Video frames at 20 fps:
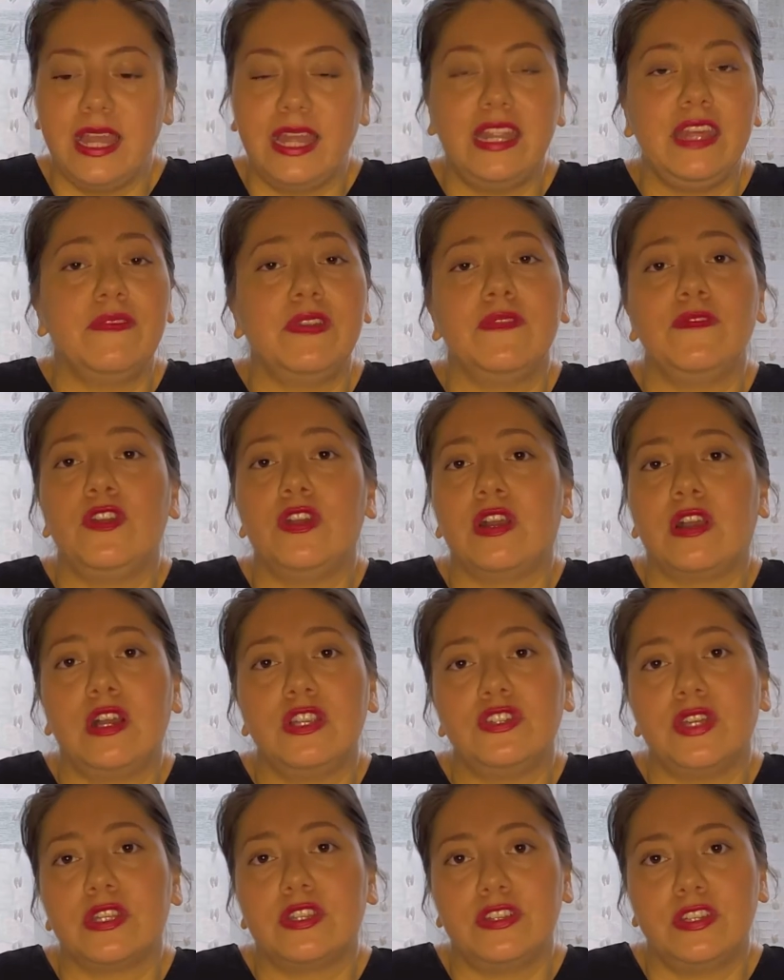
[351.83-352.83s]
And even if you're a
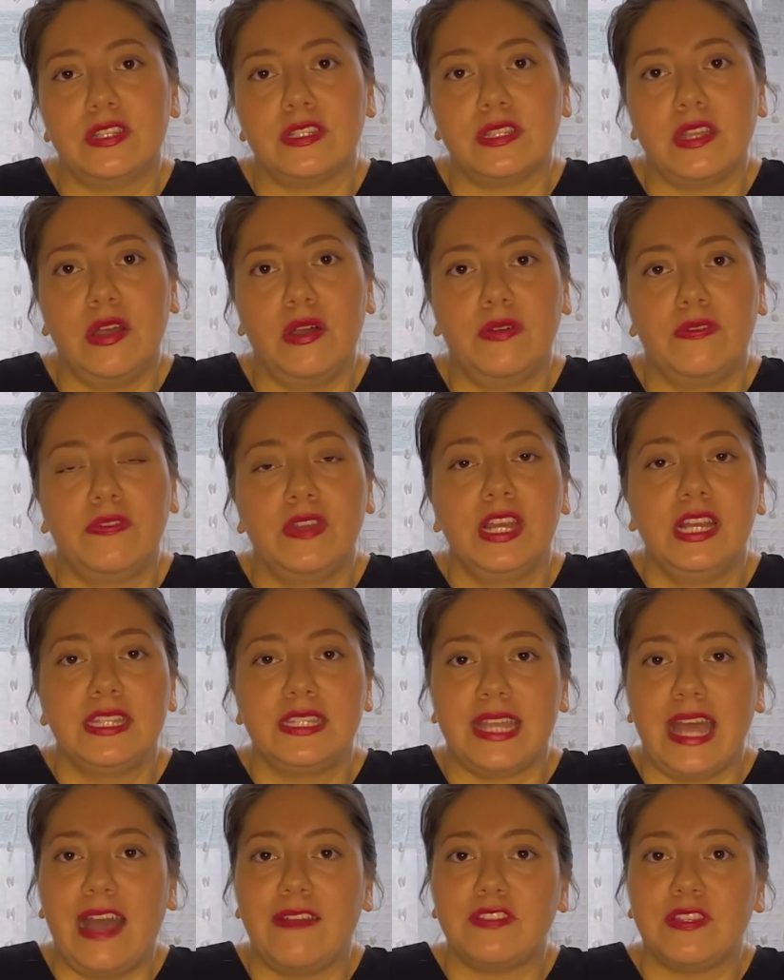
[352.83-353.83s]
contractor yourself,
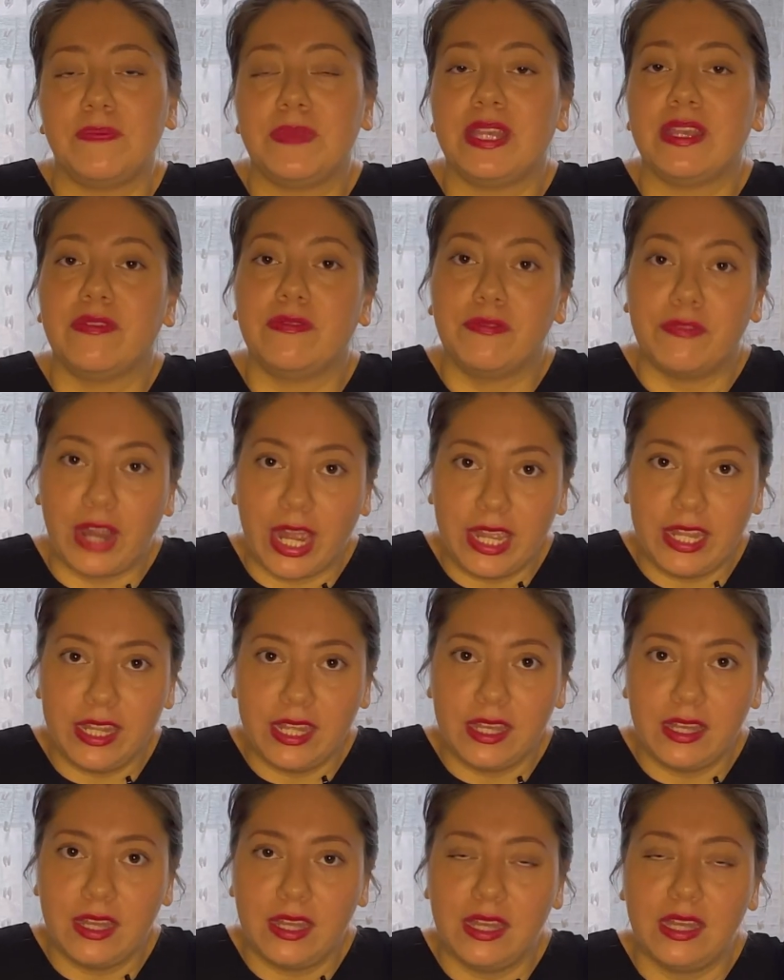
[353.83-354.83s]
to have something in
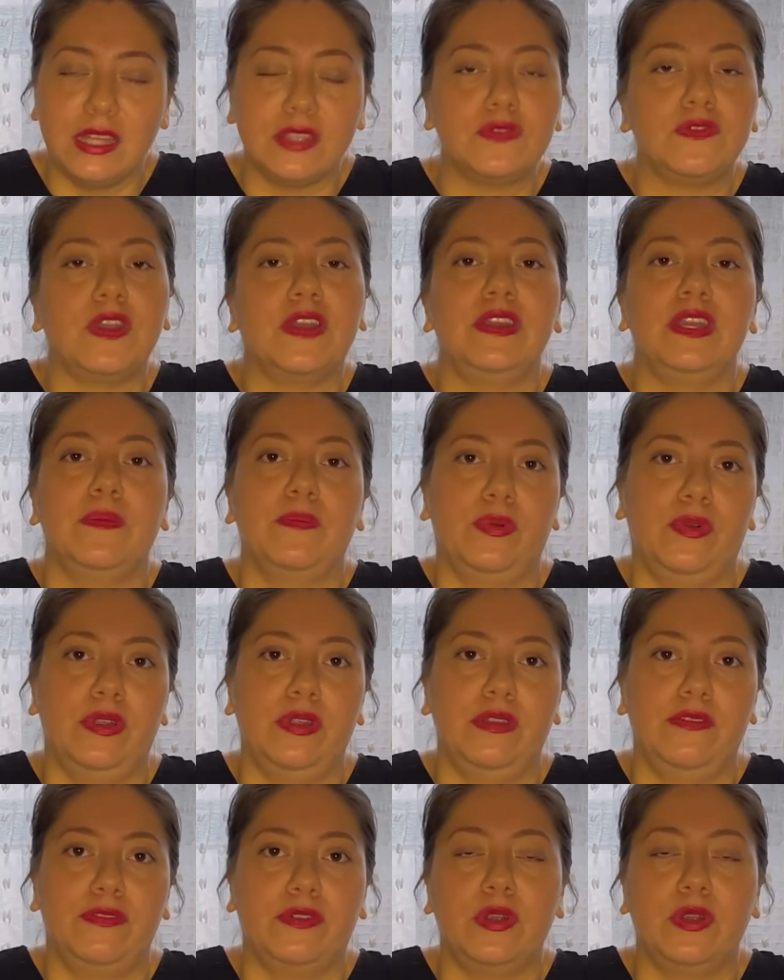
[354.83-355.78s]
writing is very important.